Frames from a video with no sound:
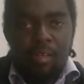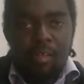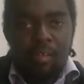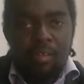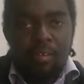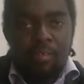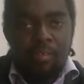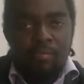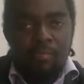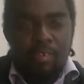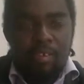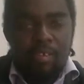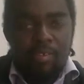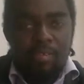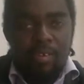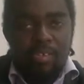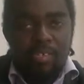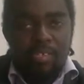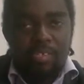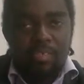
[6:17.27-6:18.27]
in
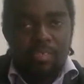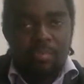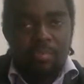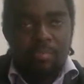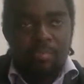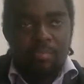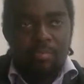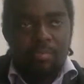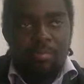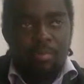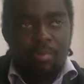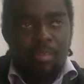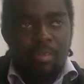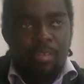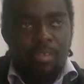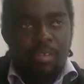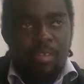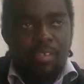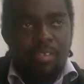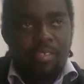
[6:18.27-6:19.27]
radioaction
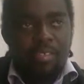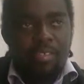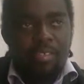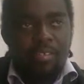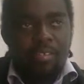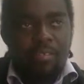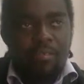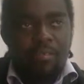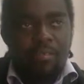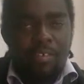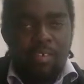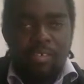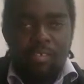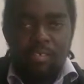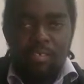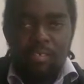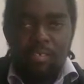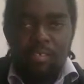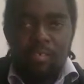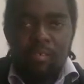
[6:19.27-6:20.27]
between it
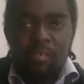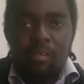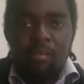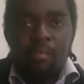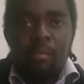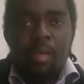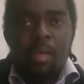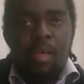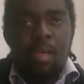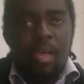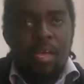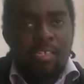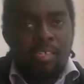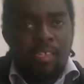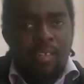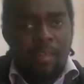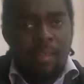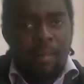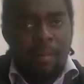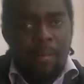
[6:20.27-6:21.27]
converts as
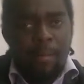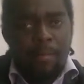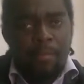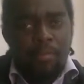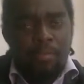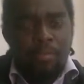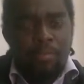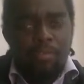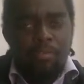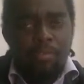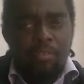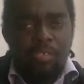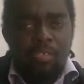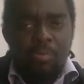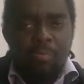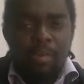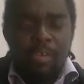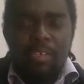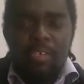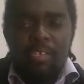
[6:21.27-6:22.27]
a neutron
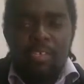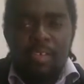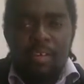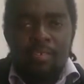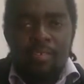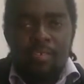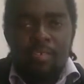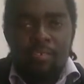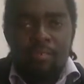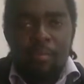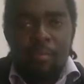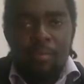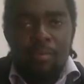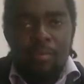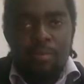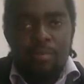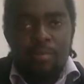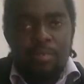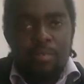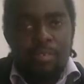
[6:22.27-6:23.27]
is breaking down into a
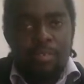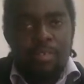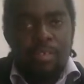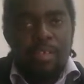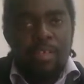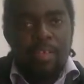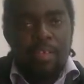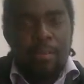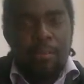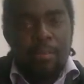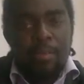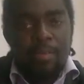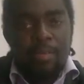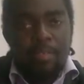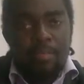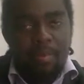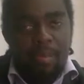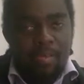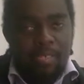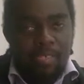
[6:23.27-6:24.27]
proton in
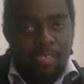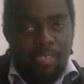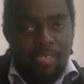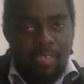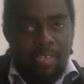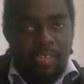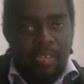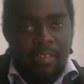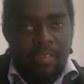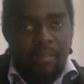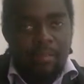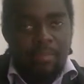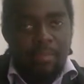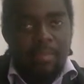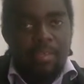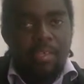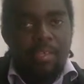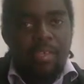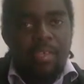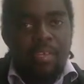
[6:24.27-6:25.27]
beta minus decay.
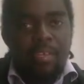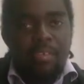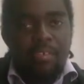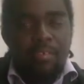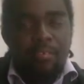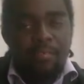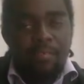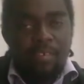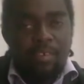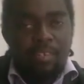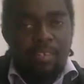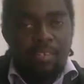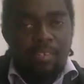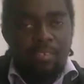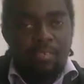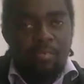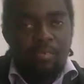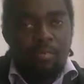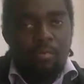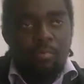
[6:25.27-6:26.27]
It
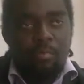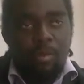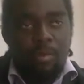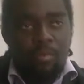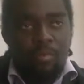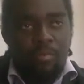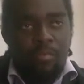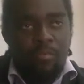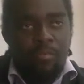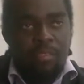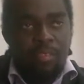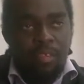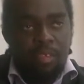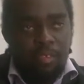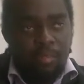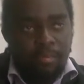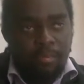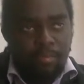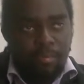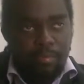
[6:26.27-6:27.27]
converts one of
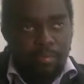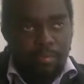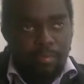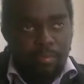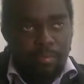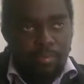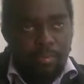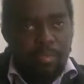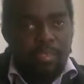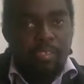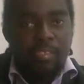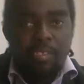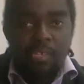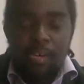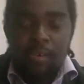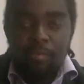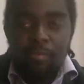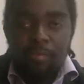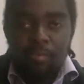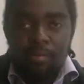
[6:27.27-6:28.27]
the
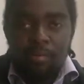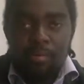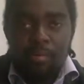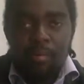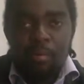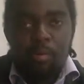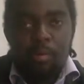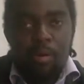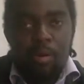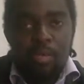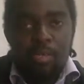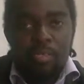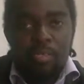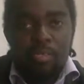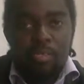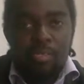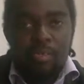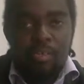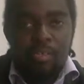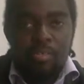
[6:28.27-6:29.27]
down
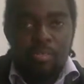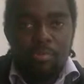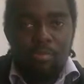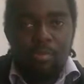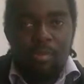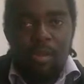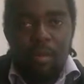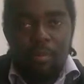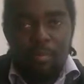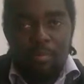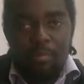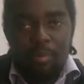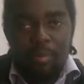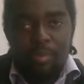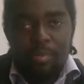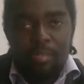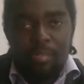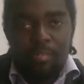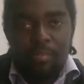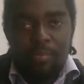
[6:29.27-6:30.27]
quarks into an up quark,